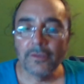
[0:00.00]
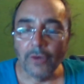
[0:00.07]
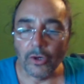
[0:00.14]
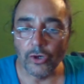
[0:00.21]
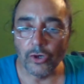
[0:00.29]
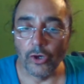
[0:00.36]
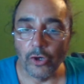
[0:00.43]

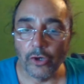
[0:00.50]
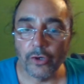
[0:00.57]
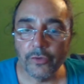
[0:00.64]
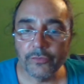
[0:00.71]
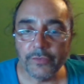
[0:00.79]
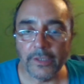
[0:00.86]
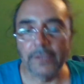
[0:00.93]

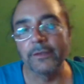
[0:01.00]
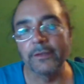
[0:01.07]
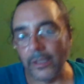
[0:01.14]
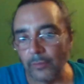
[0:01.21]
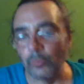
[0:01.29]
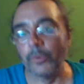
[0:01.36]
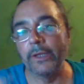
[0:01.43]
occurs,
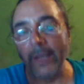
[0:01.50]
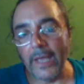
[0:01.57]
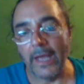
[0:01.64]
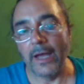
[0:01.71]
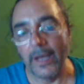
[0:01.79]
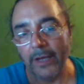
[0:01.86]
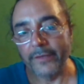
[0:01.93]
and we
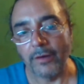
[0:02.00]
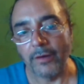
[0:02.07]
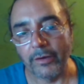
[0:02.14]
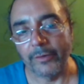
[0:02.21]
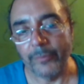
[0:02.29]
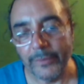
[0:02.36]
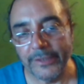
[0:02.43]
add
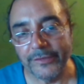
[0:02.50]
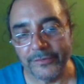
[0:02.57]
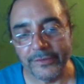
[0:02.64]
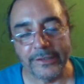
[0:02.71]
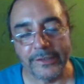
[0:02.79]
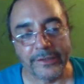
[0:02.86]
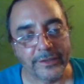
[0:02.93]
our
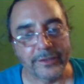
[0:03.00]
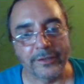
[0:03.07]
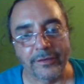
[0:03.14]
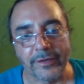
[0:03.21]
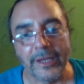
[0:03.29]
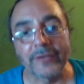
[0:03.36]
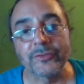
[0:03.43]
reasoning and
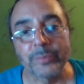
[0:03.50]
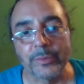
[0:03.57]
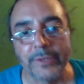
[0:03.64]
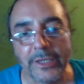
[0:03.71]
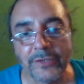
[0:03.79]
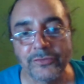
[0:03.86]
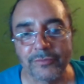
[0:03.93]
our
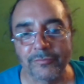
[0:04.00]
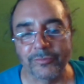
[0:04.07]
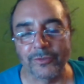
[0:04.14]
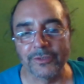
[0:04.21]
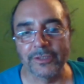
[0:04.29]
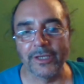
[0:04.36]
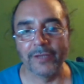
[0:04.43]
explanation
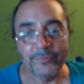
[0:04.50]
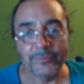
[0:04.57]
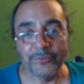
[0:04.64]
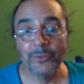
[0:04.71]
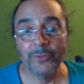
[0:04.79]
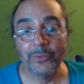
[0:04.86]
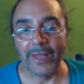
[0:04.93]
for life
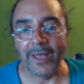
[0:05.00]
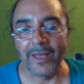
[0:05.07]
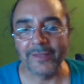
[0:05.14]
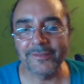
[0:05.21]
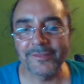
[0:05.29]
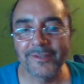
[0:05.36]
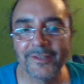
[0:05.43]
to
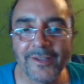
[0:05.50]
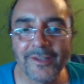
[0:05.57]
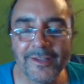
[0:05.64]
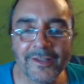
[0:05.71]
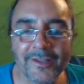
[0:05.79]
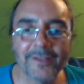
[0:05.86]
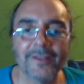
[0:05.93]
that.
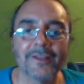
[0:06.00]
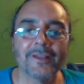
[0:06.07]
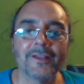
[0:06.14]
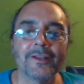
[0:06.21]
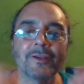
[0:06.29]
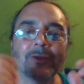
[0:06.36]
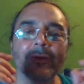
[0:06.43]

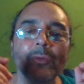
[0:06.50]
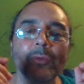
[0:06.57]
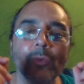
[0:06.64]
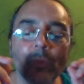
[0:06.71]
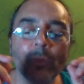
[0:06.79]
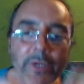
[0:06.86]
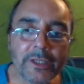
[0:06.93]

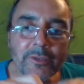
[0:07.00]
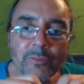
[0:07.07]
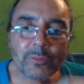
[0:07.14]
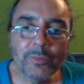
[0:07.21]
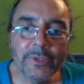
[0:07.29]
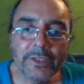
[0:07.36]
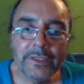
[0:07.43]

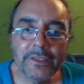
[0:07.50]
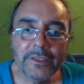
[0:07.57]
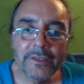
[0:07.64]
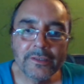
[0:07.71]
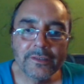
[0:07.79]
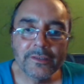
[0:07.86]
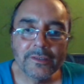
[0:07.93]
When
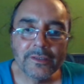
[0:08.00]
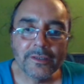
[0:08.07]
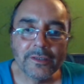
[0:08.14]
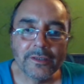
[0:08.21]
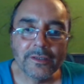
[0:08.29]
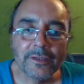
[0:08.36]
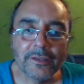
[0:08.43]
we
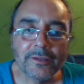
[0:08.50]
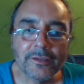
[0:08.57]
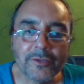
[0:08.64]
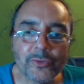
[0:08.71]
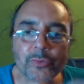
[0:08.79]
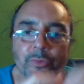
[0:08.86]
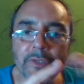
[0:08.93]

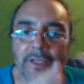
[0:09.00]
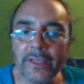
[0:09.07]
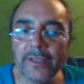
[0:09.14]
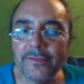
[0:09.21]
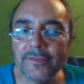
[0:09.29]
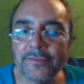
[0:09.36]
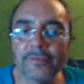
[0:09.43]

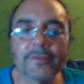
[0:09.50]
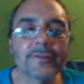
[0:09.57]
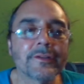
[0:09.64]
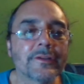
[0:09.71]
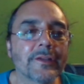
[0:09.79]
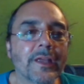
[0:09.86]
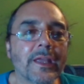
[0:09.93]
create
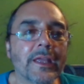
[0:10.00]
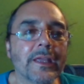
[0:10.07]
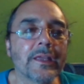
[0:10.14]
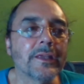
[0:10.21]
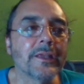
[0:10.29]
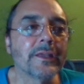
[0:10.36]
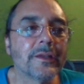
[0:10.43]

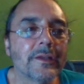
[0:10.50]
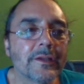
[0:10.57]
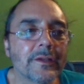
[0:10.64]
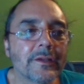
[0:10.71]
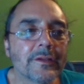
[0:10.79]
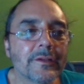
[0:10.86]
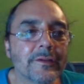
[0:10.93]
a
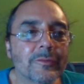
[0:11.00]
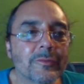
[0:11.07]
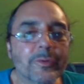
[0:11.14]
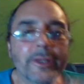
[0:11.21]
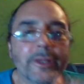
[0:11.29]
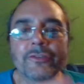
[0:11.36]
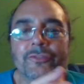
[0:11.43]

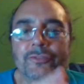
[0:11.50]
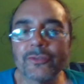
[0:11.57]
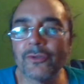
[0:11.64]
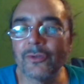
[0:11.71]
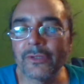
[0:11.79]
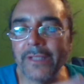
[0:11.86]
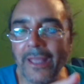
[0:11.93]

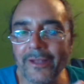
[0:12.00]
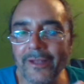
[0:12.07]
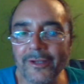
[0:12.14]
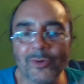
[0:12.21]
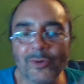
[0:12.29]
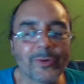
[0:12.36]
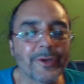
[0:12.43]
racial
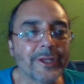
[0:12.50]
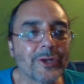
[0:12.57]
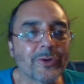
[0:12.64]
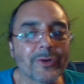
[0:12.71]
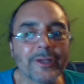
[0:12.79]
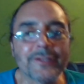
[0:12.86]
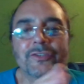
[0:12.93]
category
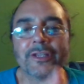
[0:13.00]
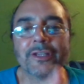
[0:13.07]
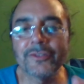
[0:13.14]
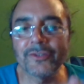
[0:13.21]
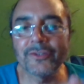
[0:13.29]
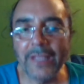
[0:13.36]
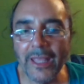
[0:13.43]
or a
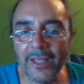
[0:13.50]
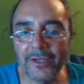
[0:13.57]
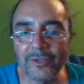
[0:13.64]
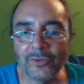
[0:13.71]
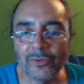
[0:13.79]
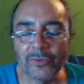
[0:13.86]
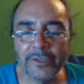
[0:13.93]
gender
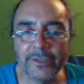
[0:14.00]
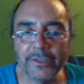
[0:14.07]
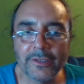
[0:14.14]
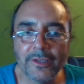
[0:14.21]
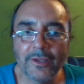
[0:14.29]
category,